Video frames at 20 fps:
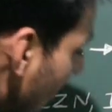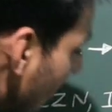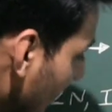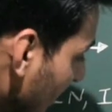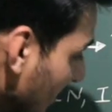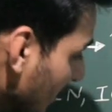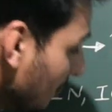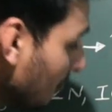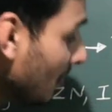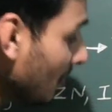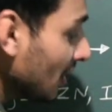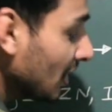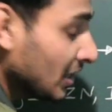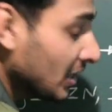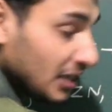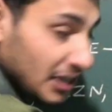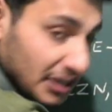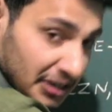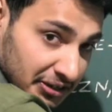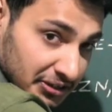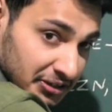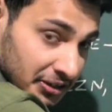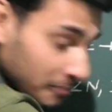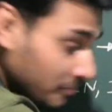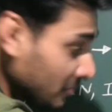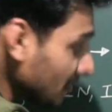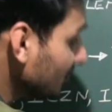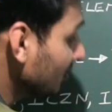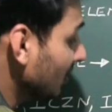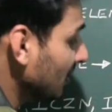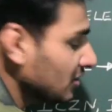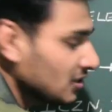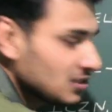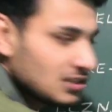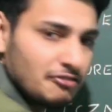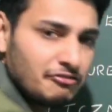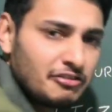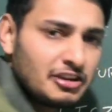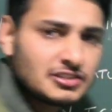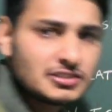phylum, kingdom. Then
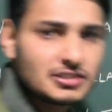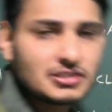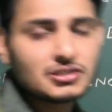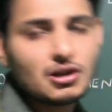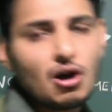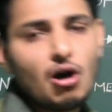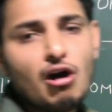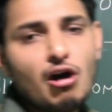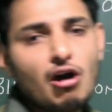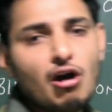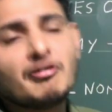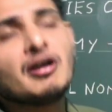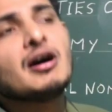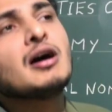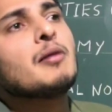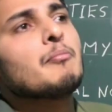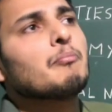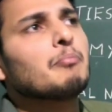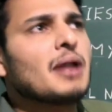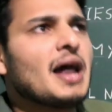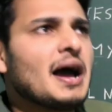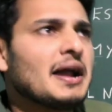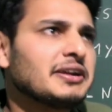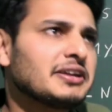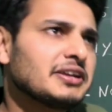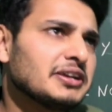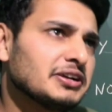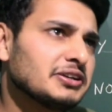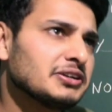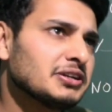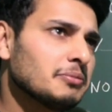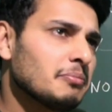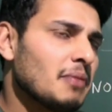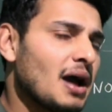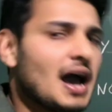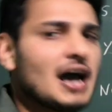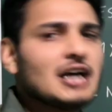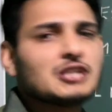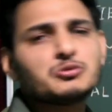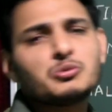the suffixes of plant
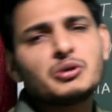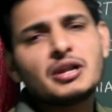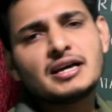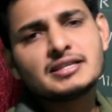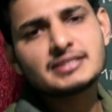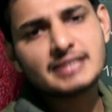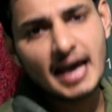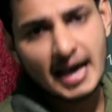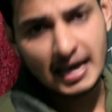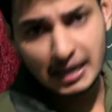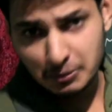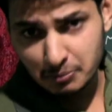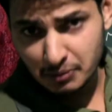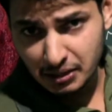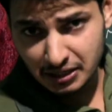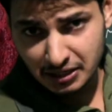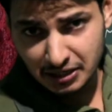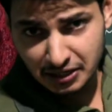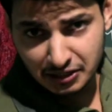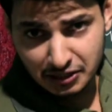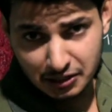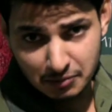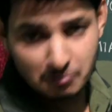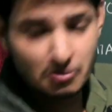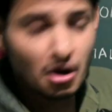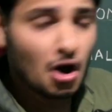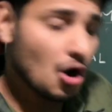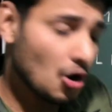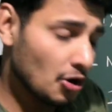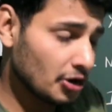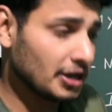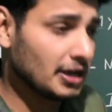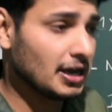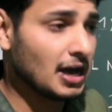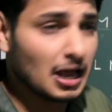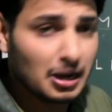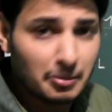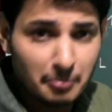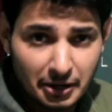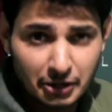kingdom as well as animal kingdom.
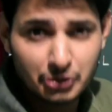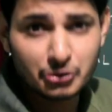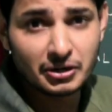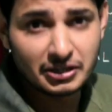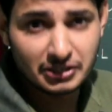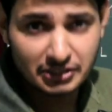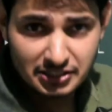Okay, I'll make you